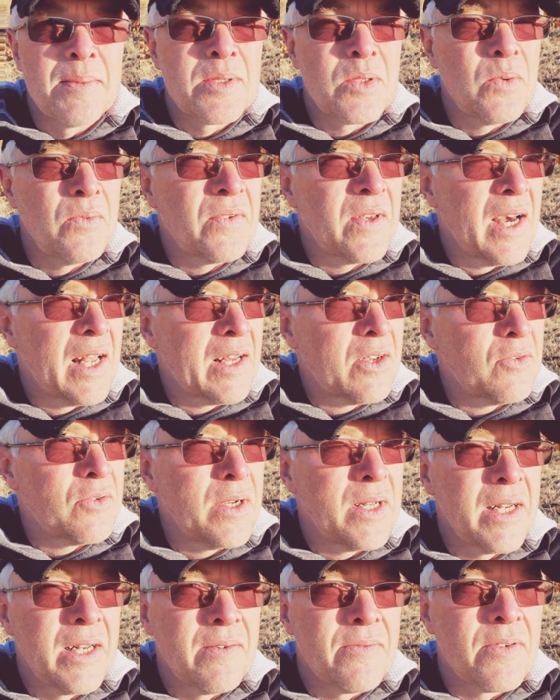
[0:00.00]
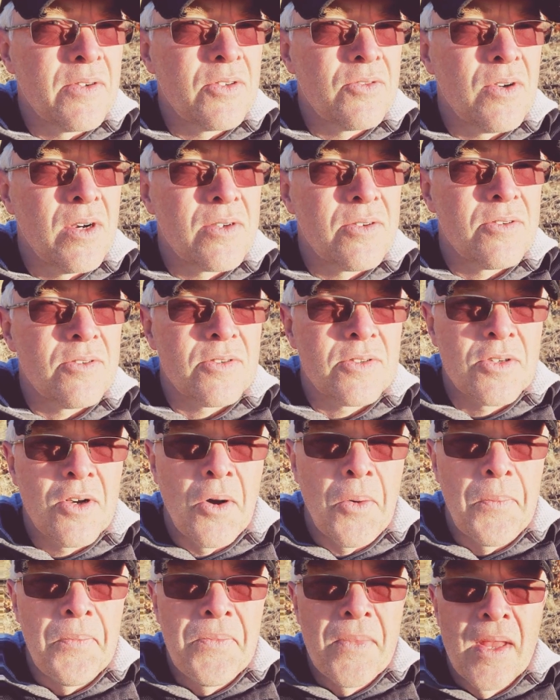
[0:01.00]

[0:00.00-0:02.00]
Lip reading: So we've got to create an infrastructure. So